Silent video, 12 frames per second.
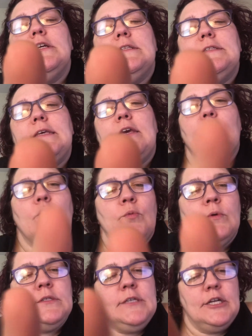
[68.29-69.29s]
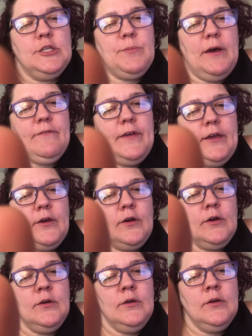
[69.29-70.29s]
And see who will touch my
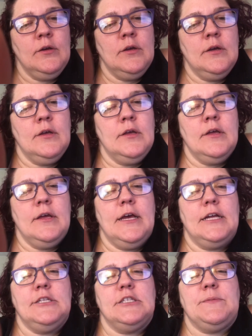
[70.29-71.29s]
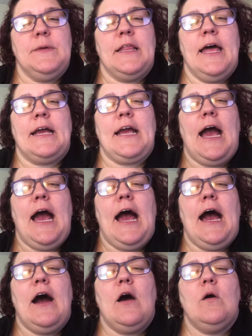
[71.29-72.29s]
finger and just be like,
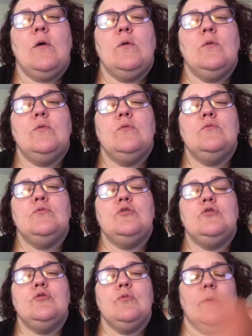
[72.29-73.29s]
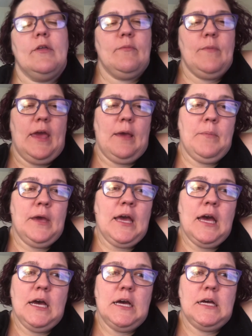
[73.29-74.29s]
ouch with me.
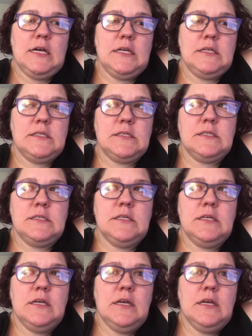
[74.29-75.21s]
Because